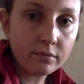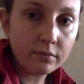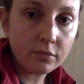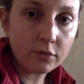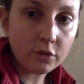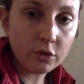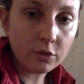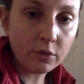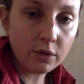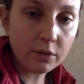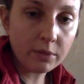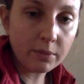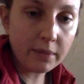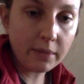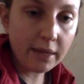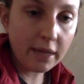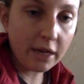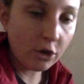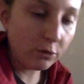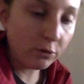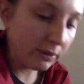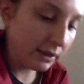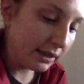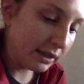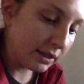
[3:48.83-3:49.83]
You with me? I
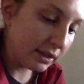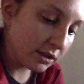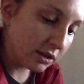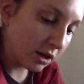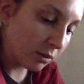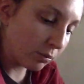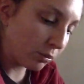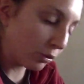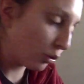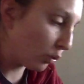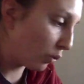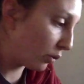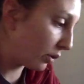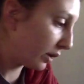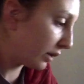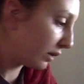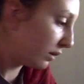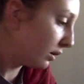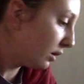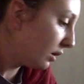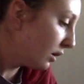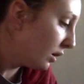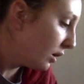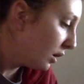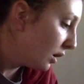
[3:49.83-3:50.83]
hope I didn't stop recording.
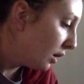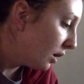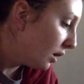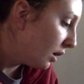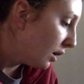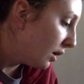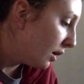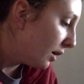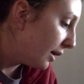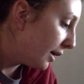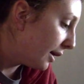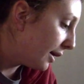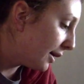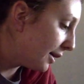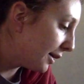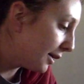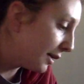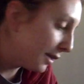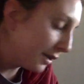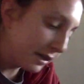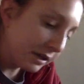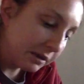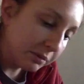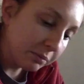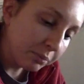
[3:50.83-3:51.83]

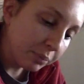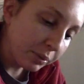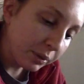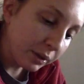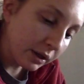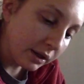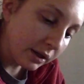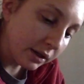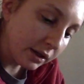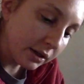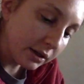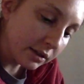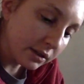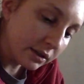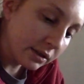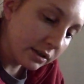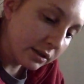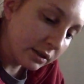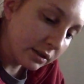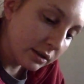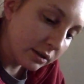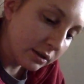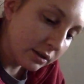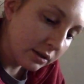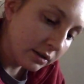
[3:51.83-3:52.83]

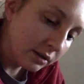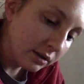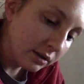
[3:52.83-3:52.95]
Plus.